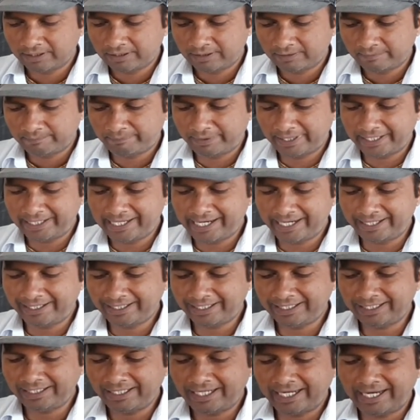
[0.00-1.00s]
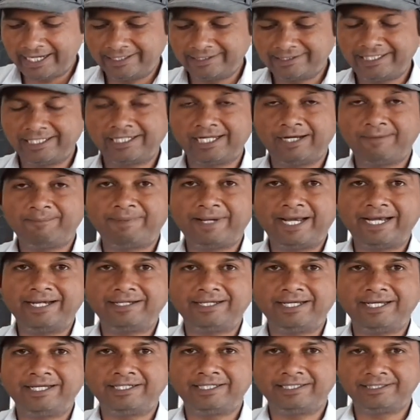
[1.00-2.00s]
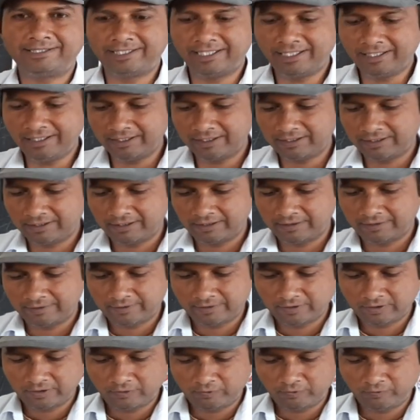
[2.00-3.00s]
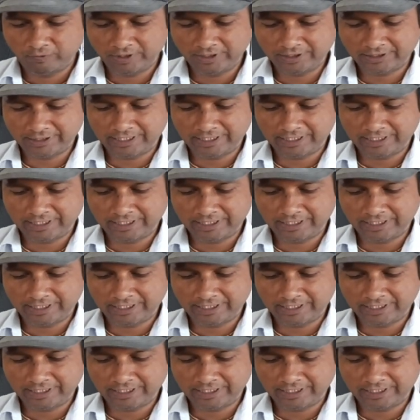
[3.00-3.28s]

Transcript: banyan tree, and second plantlet is the which